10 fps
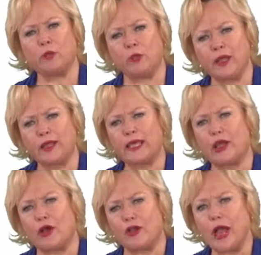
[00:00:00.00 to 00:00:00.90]
we
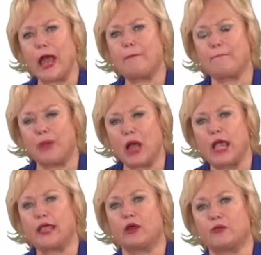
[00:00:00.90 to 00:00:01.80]
really are not
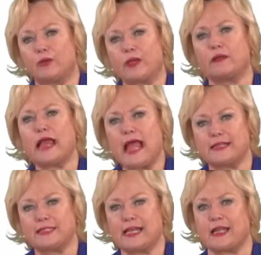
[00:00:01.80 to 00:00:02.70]
buying a real
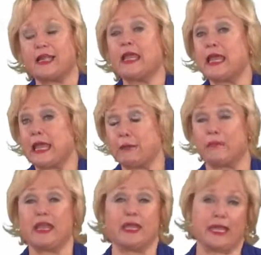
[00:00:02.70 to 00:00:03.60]
asset
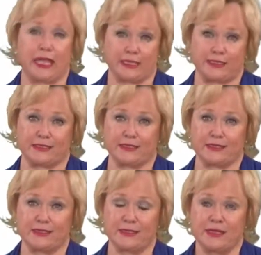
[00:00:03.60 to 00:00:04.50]
in many
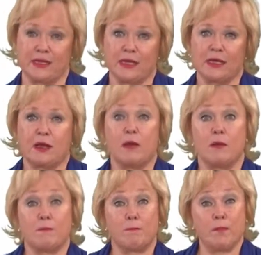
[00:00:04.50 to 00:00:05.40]
cases.
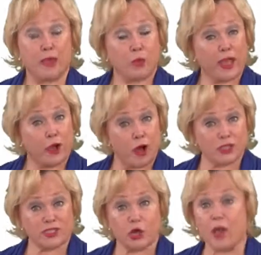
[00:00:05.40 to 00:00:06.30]
We
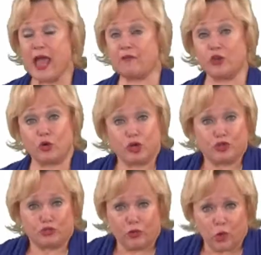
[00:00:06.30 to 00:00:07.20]
also have no
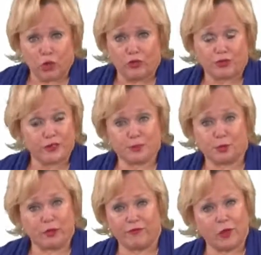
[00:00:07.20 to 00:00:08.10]
control over
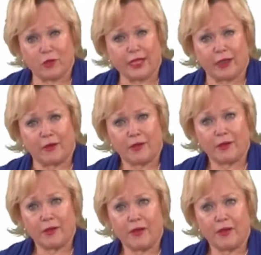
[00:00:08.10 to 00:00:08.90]
this portfolio.